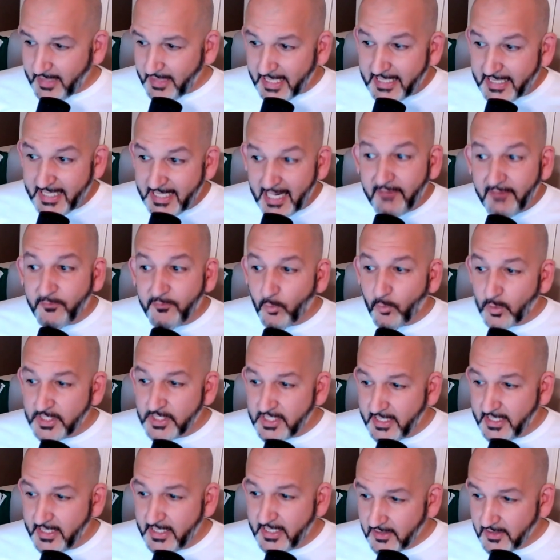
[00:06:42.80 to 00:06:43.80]
He did have 4
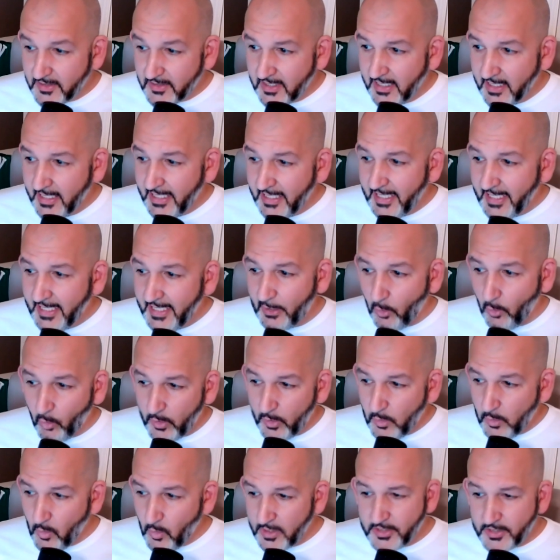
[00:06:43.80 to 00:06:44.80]
steals and
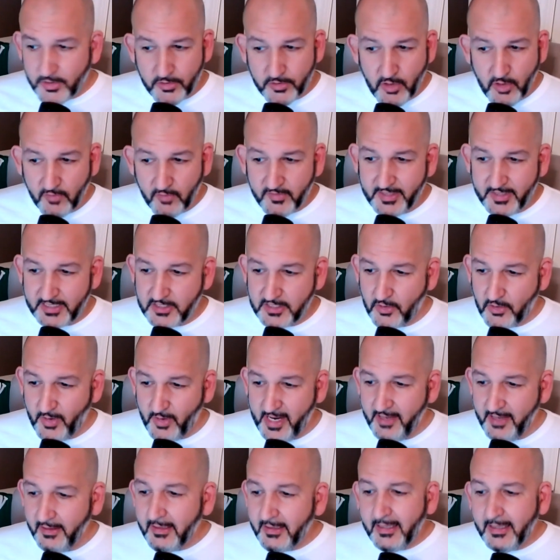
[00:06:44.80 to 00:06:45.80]
only 1 turnover. That's
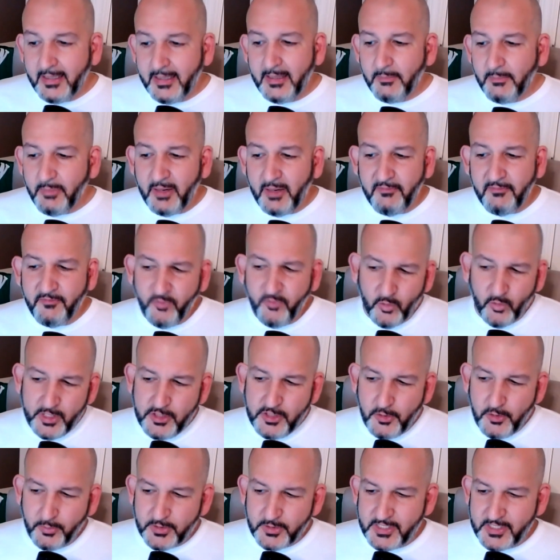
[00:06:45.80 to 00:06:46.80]
great. But
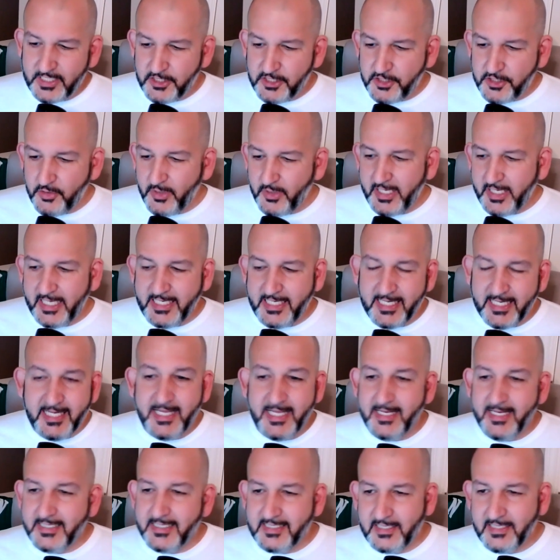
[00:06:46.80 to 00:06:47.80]
42% shooting. He
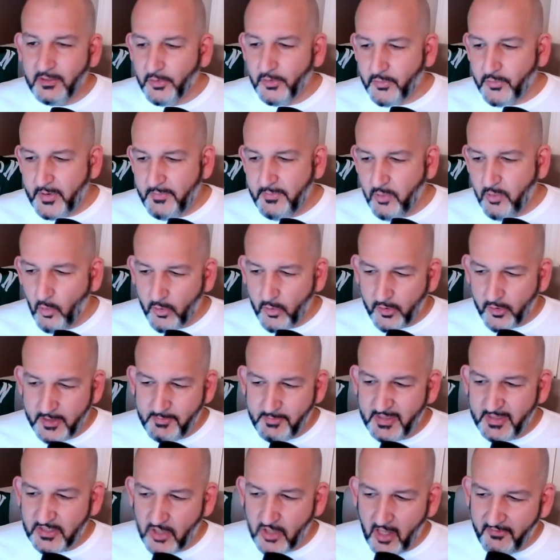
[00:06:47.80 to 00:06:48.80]
didn't hit a single 3-pointer. He
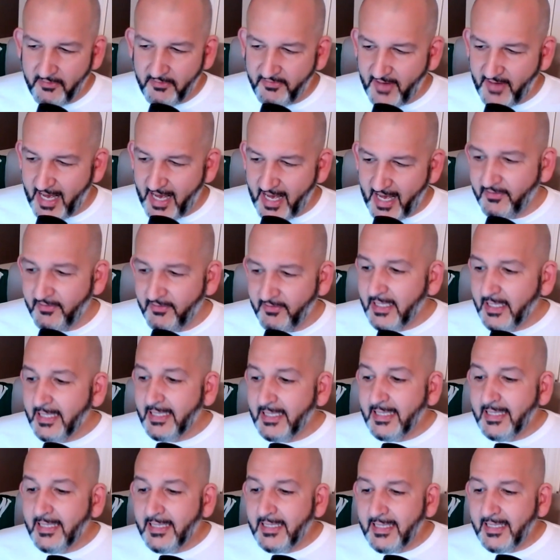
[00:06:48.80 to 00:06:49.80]
missed all 5.
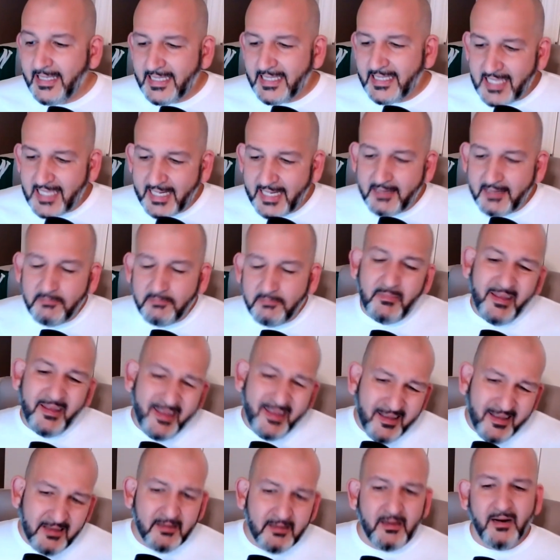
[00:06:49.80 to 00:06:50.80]
It's like,
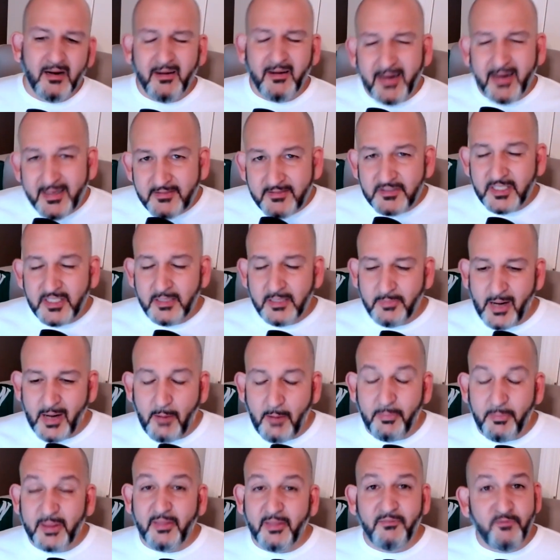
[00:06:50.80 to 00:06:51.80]
all right, Jaylen
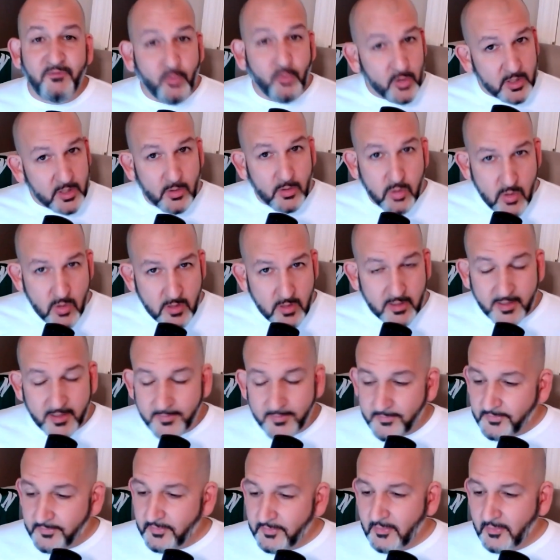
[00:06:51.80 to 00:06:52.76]
Brown. But the fourth quarter,